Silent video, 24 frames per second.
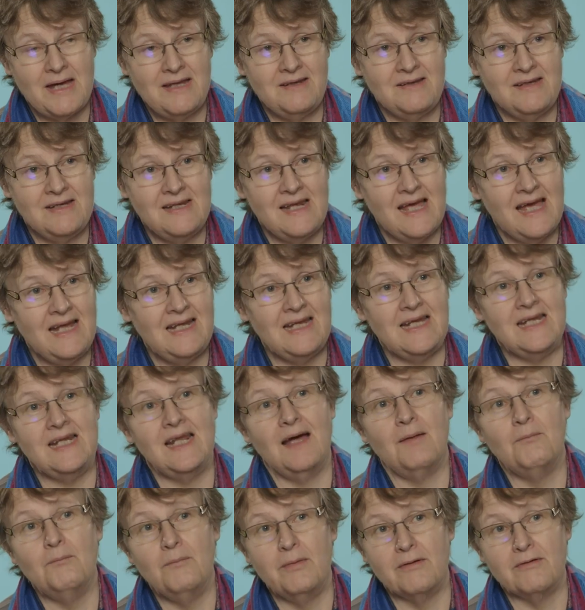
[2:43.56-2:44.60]
and in any
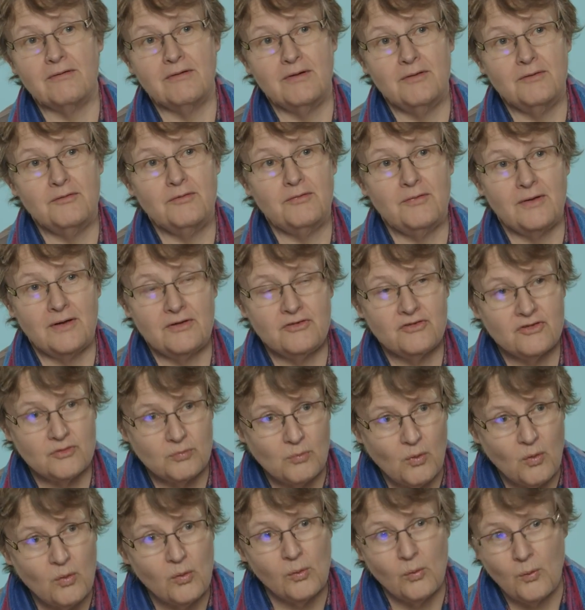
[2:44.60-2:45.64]
number of uh,
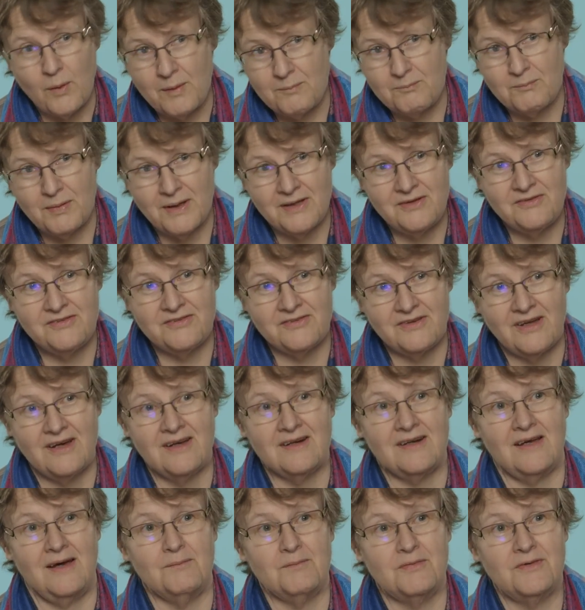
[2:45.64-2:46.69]
small web-based
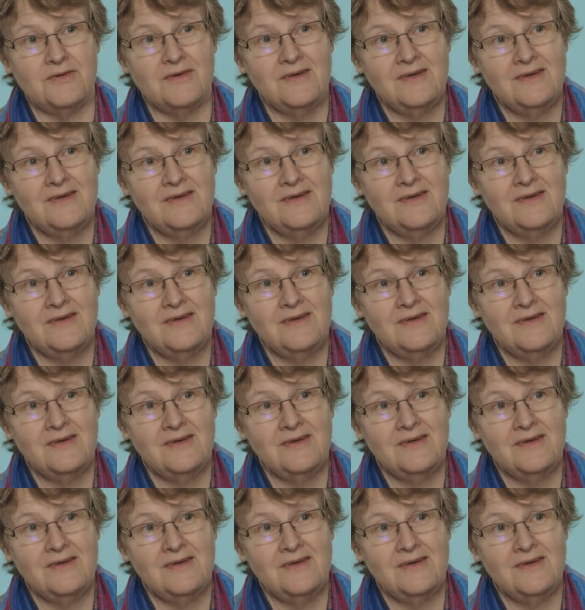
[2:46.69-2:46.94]
startups.